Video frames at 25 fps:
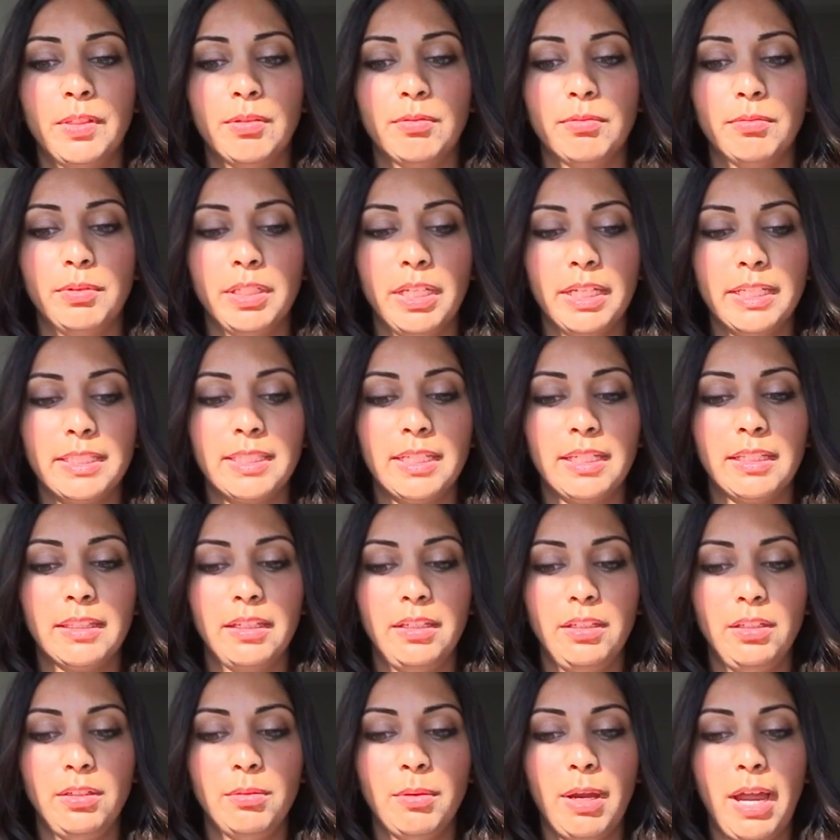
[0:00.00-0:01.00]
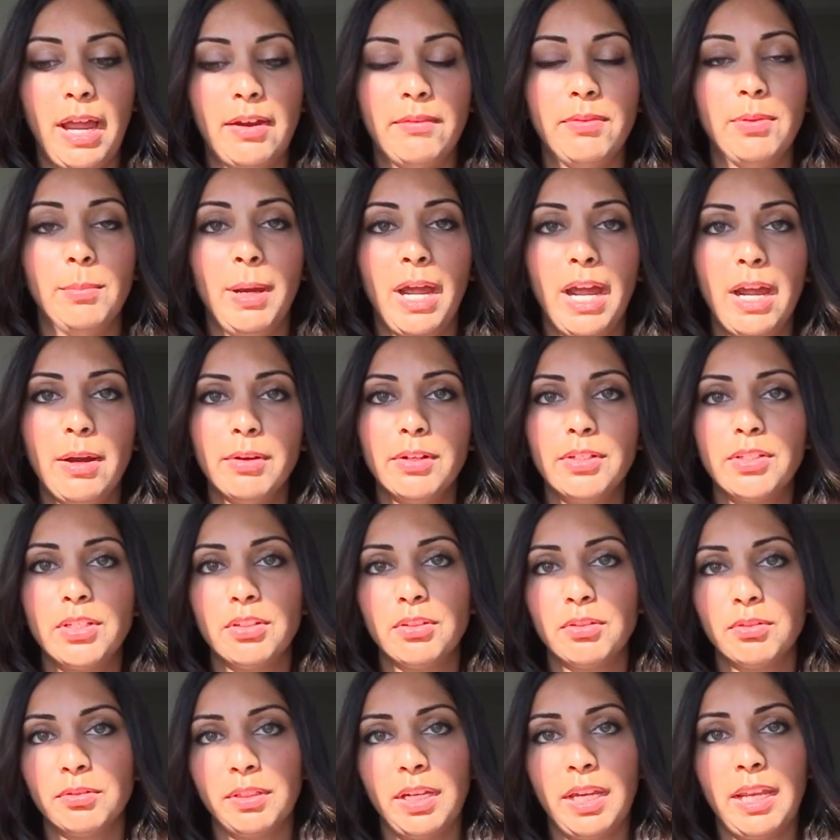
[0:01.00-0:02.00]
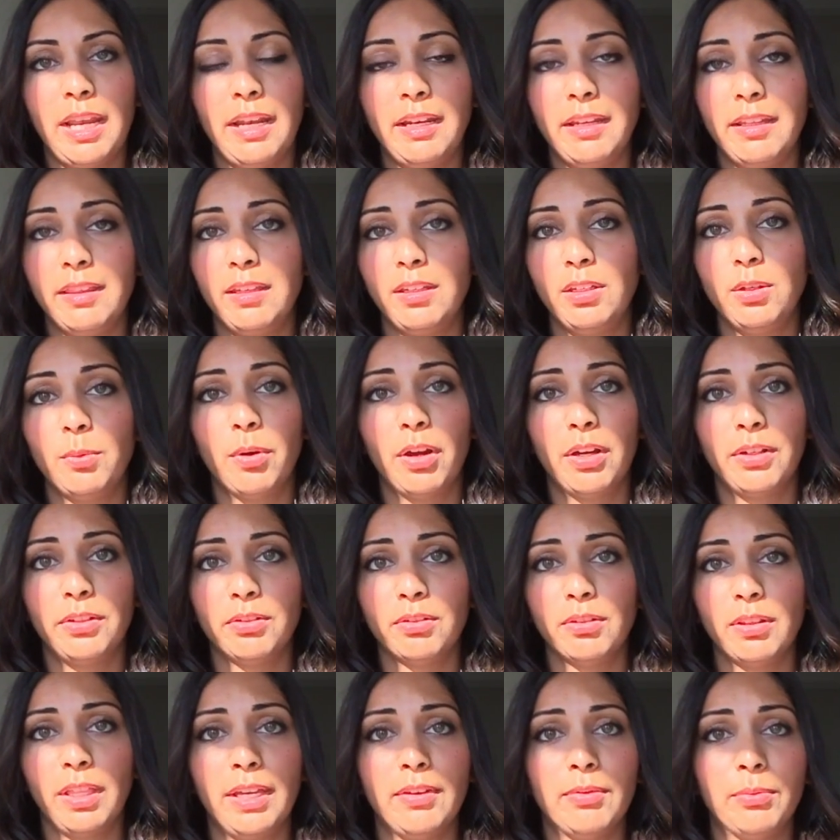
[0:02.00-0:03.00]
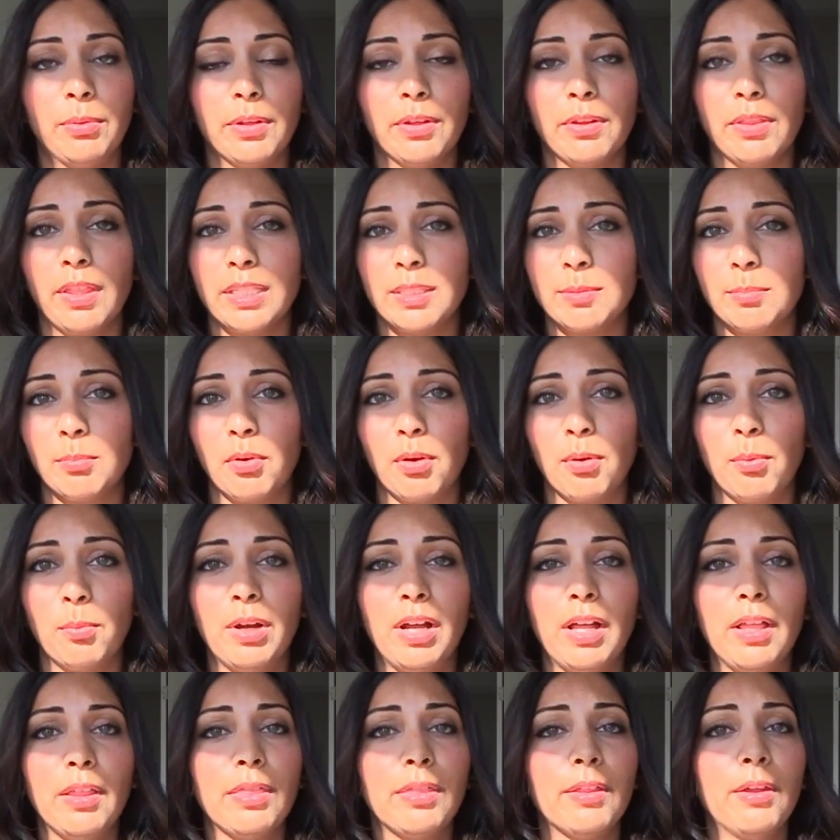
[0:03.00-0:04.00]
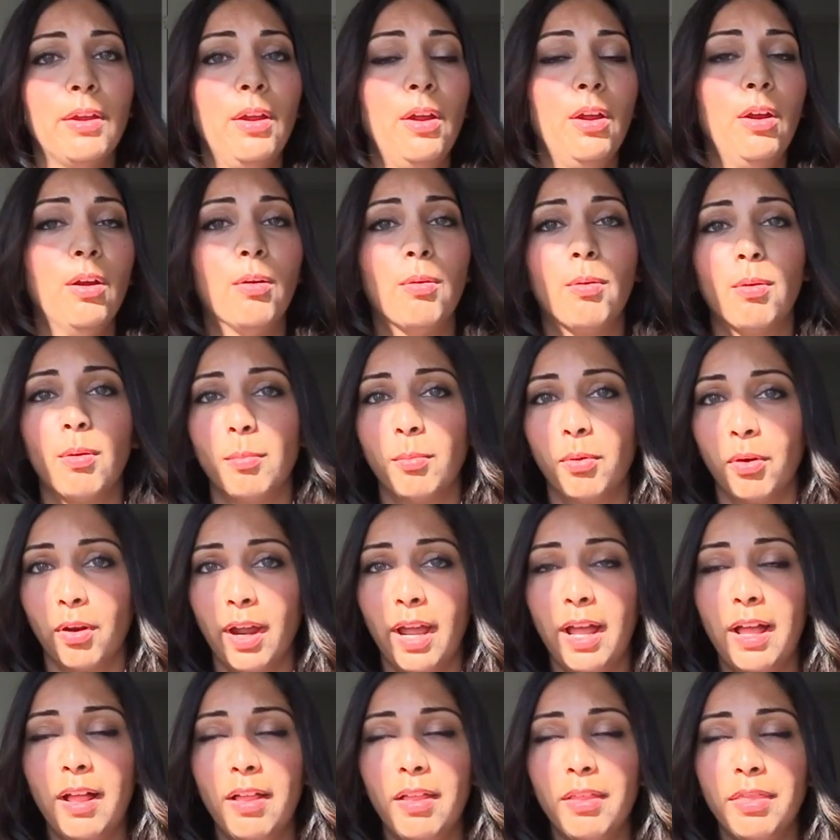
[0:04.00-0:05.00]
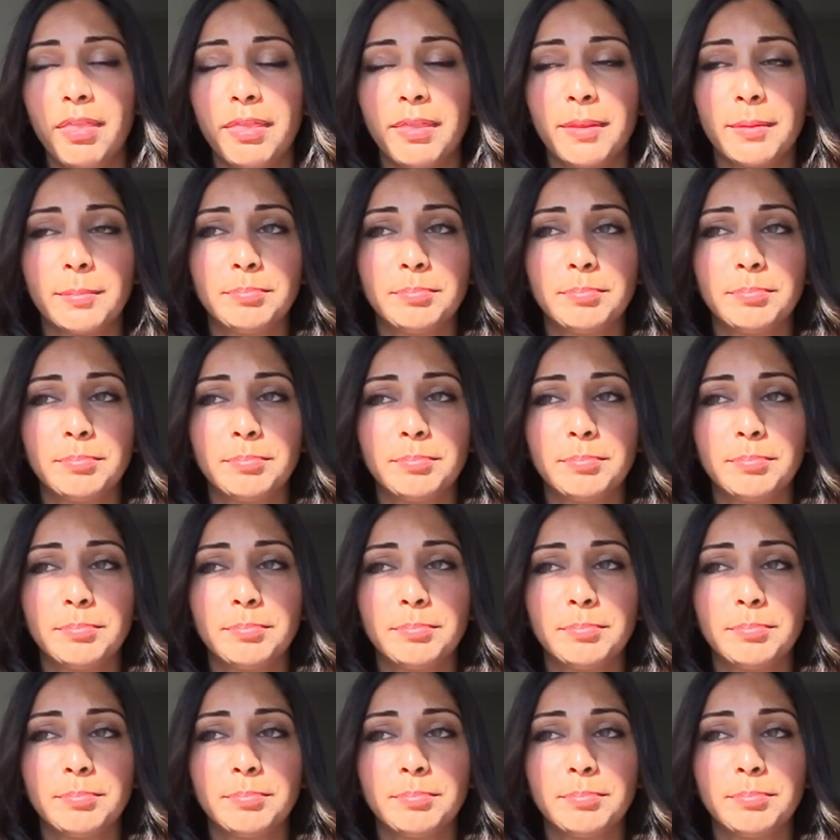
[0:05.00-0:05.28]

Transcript: Realizing that you have the power to create anything you want in your life, whether that's more wealth or more health.